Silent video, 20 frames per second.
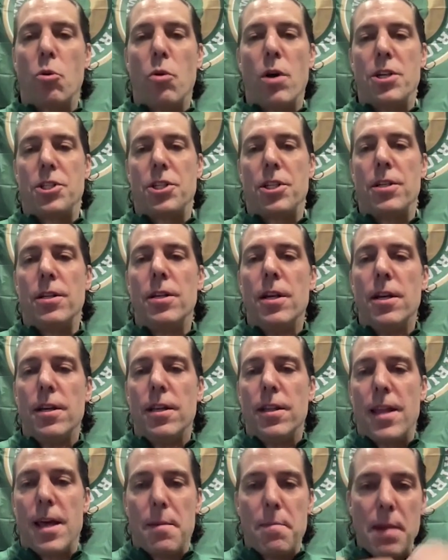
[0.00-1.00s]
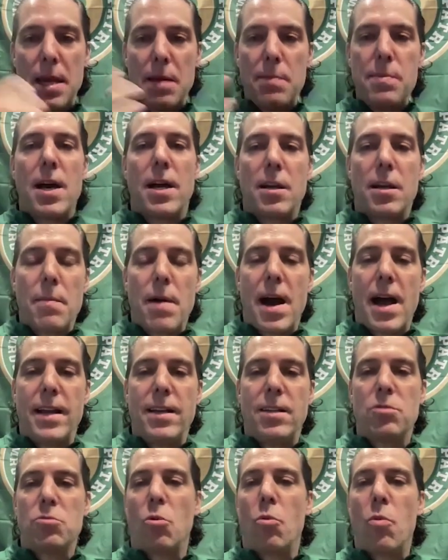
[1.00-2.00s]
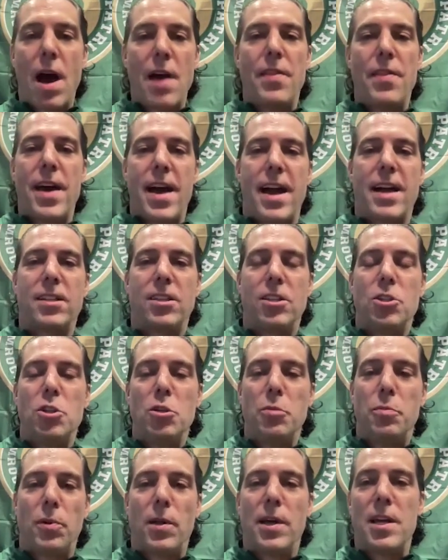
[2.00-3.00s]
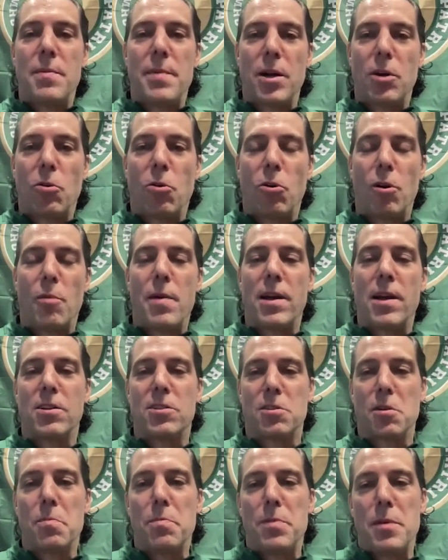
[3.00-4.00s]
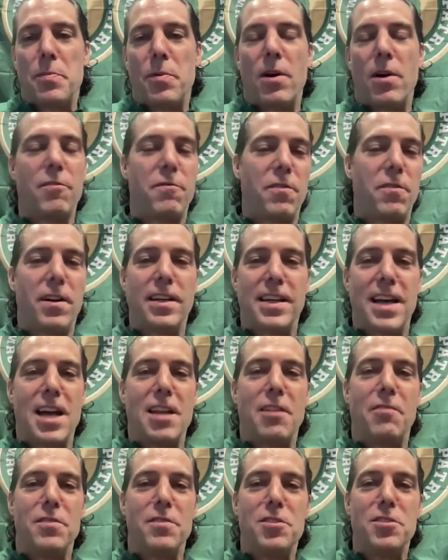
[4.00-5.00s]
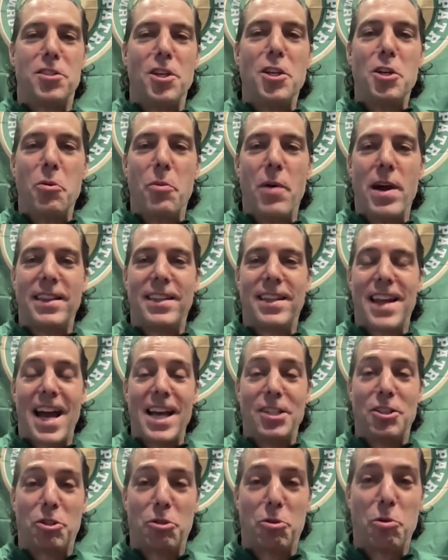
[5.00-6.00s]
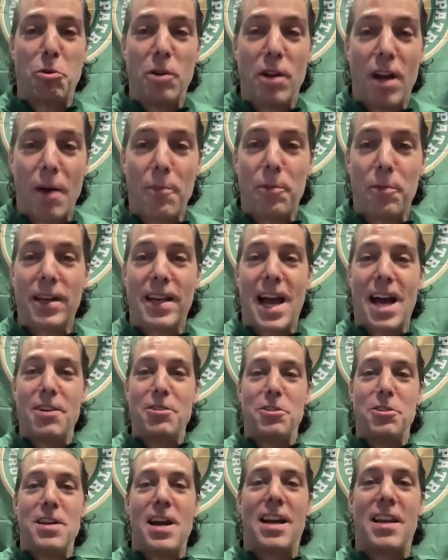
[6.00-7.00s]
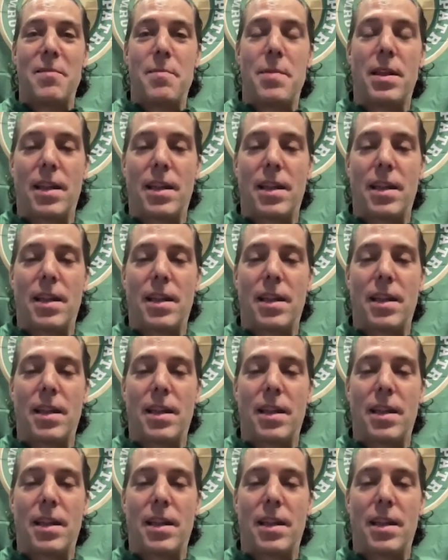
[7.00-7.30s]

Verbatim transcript: the question that may be on your mind is, well, why the heck did you play him at quarterback? Because some people, I feel like, kind of insinuate that I screwed up. Like, how'd you not hit him